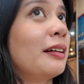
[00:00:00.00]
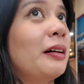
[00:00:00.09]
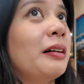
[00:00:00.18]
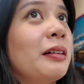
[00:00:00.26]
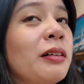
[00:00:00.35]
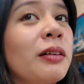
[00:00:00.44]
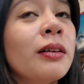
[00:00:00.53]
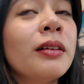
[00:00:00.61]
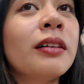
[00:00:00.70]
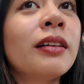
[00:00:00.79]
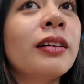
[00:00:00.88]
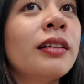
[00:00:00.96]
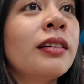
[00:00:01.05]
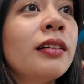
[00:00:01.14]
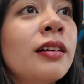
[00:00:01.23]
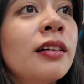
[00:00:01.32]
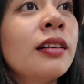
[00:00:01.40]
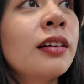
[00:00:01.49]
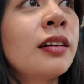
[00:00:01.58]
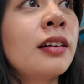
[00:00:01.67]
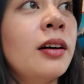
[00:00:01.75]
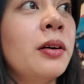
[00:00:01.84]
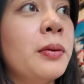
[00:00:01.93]
Uh-oh.
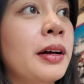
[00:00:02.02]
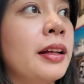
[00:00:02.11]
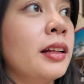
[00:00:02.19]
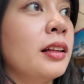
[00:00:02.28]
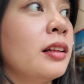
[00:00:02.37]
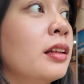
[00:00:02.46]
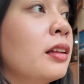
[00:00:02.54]
Oh well.